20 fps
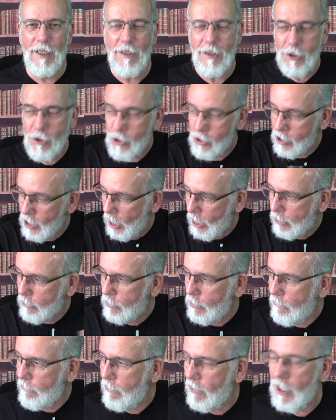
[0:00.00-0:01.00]
The
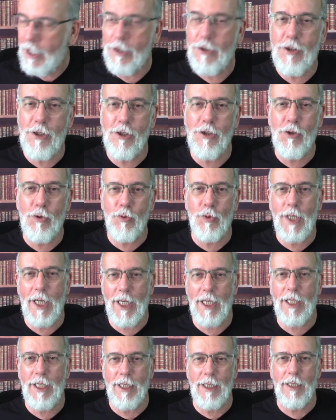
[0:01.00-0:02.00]
sacrifice is
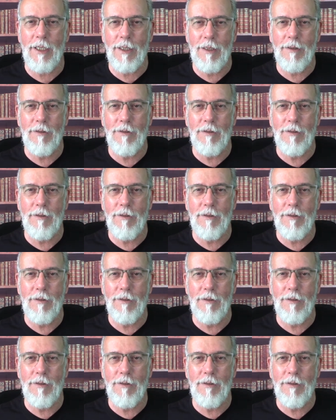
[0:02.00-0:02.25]
ready.